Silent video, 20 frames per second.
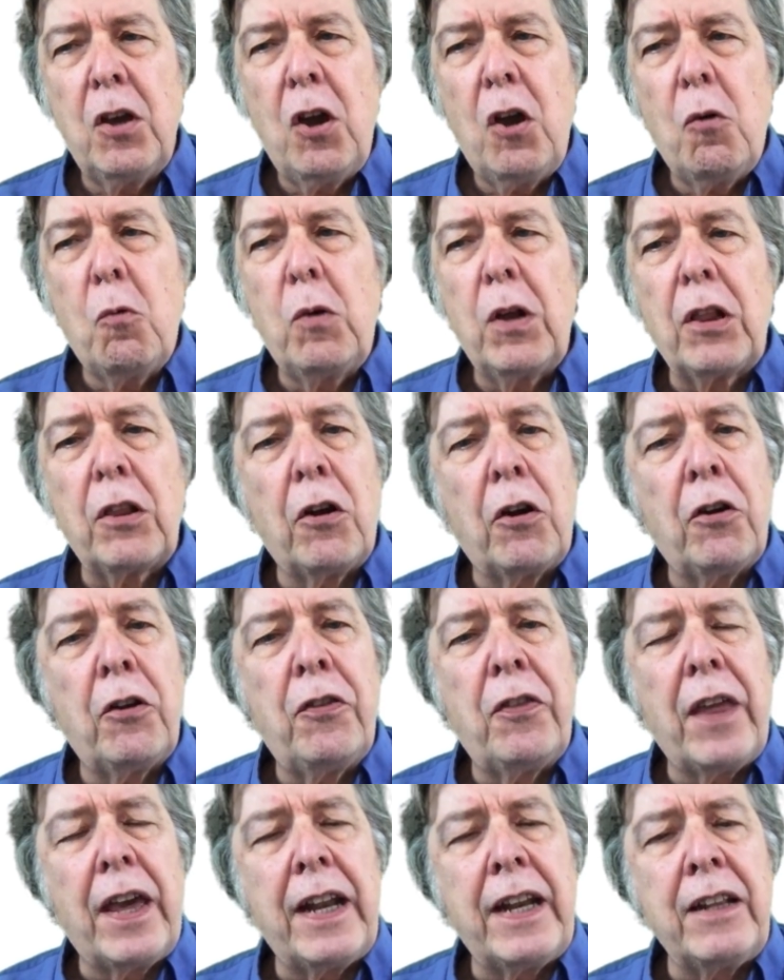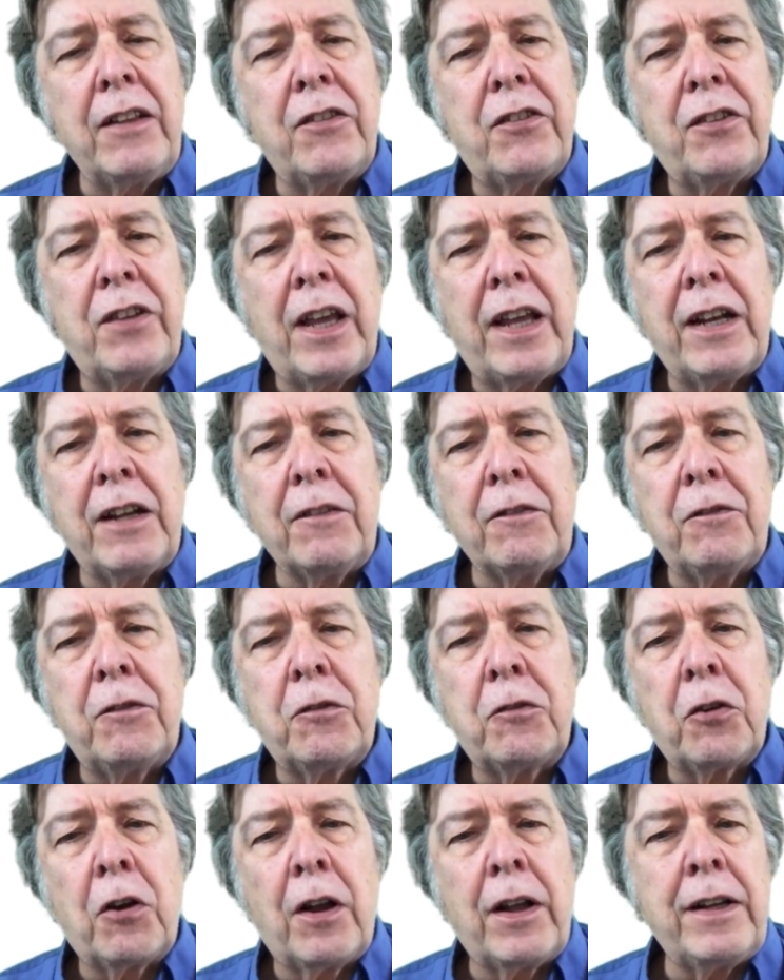We'll learn that instead of
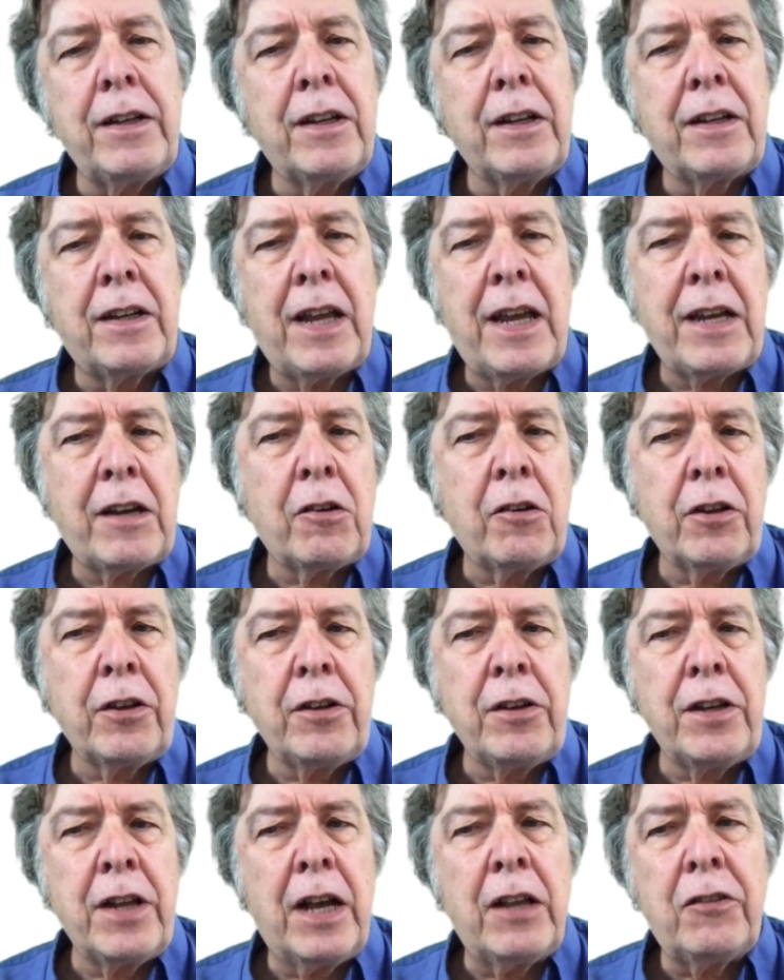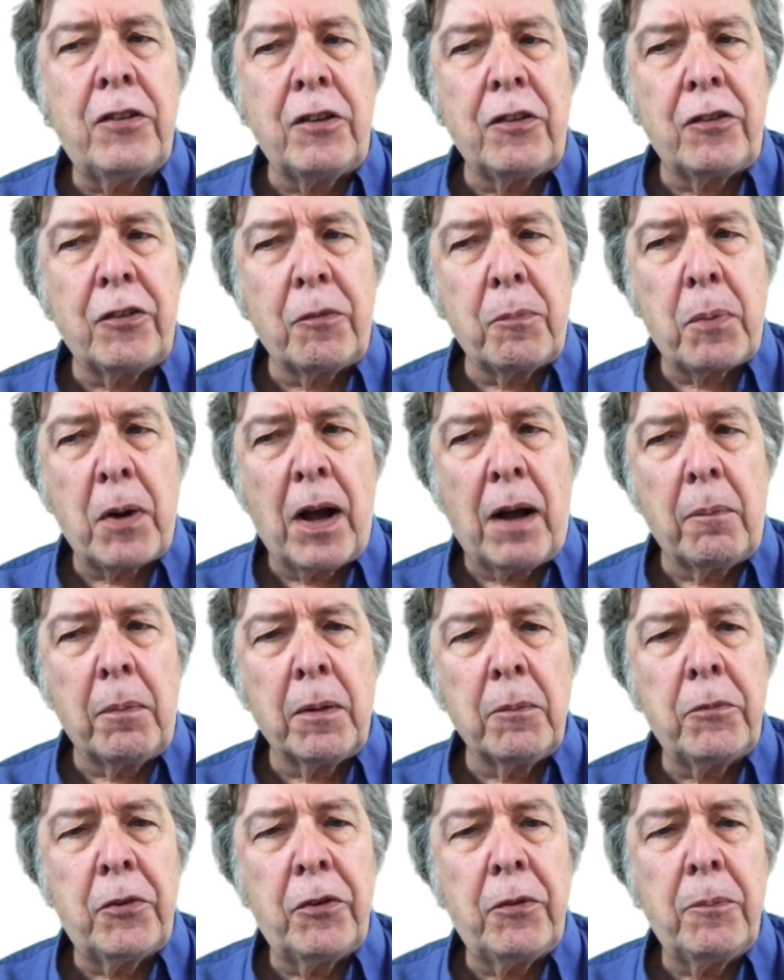trying to take on dozens of
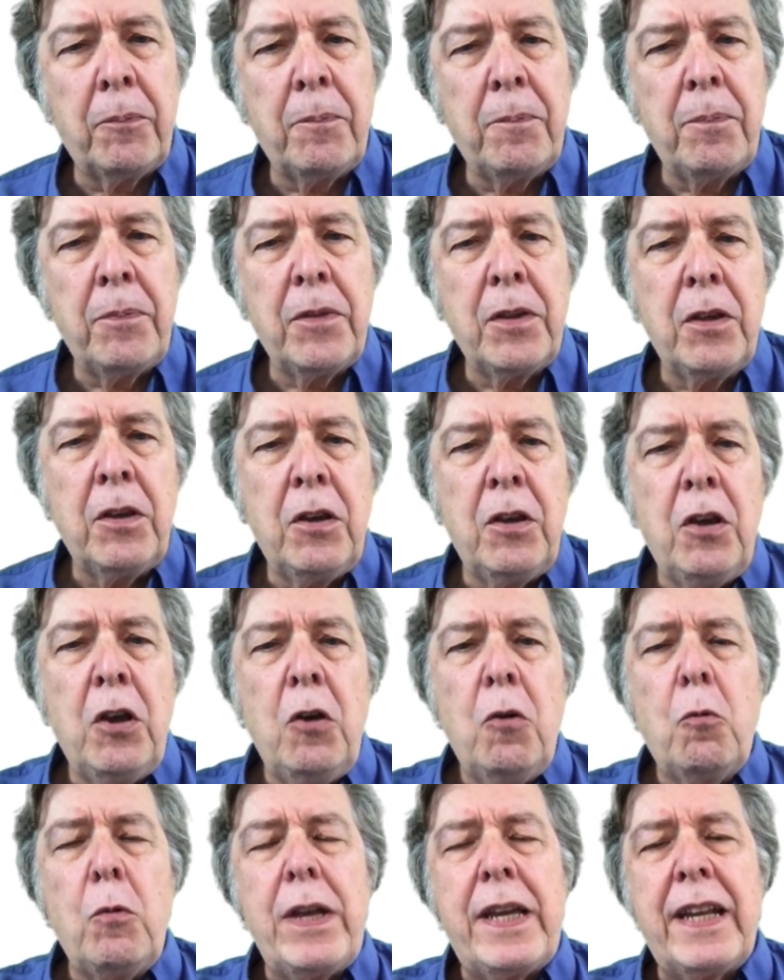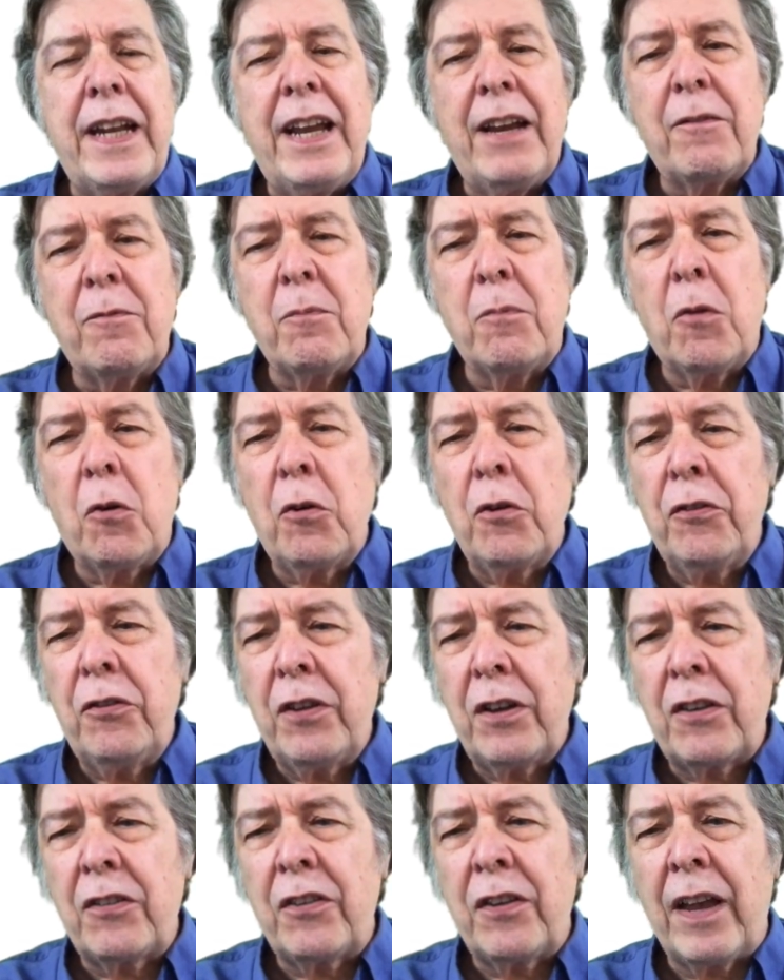problems, we can have more
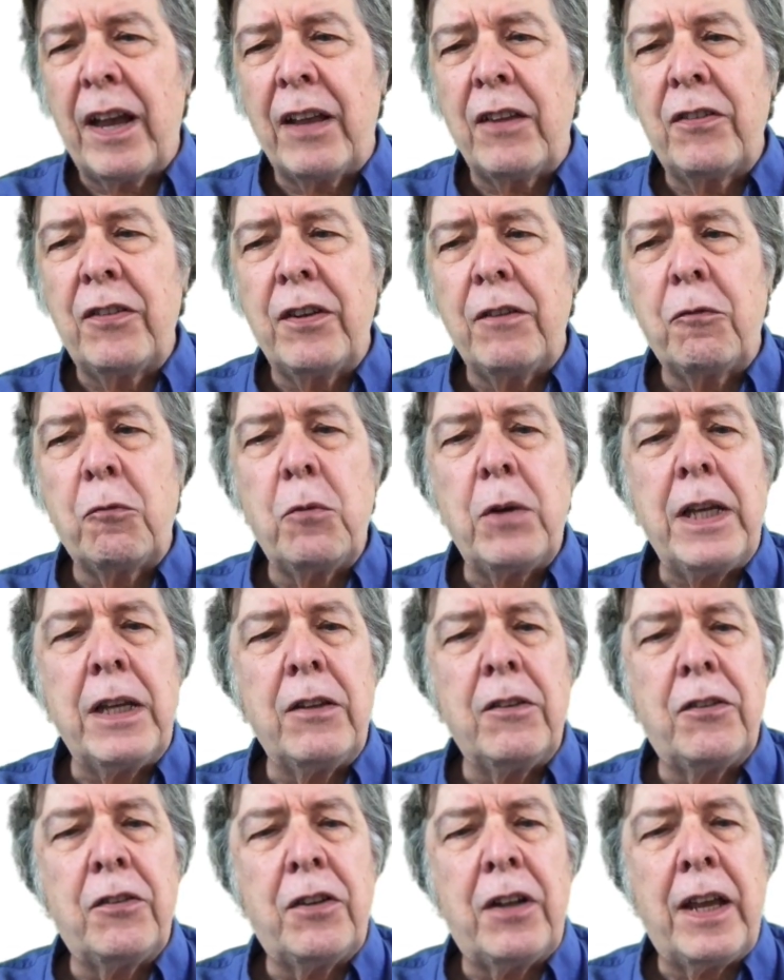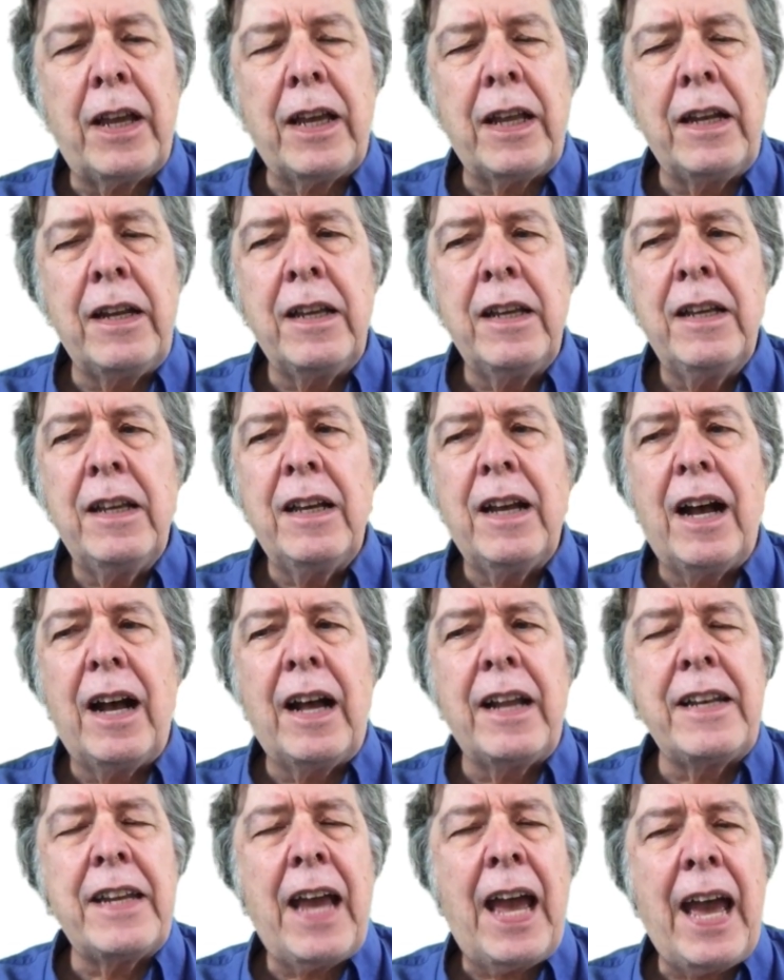success if we instead
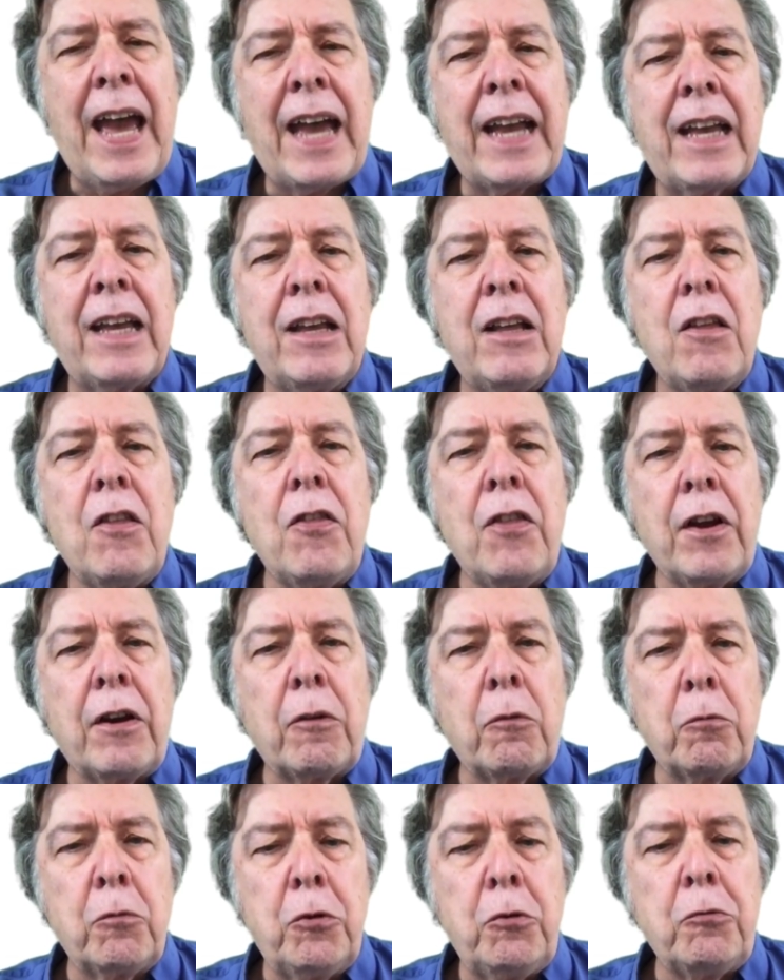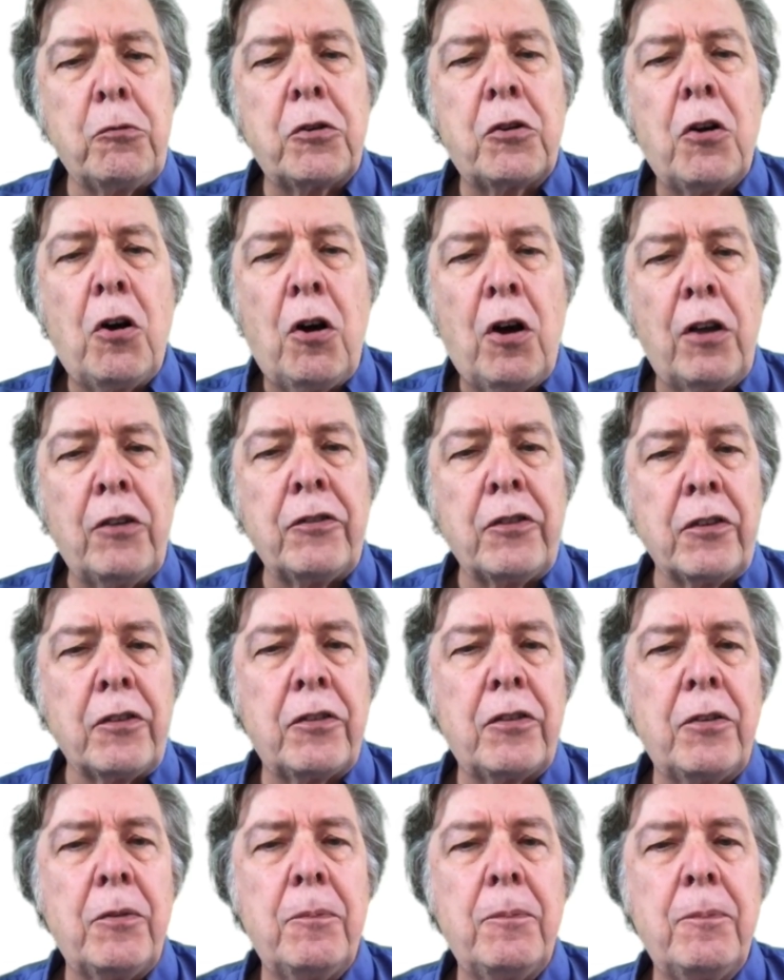attack their root causes.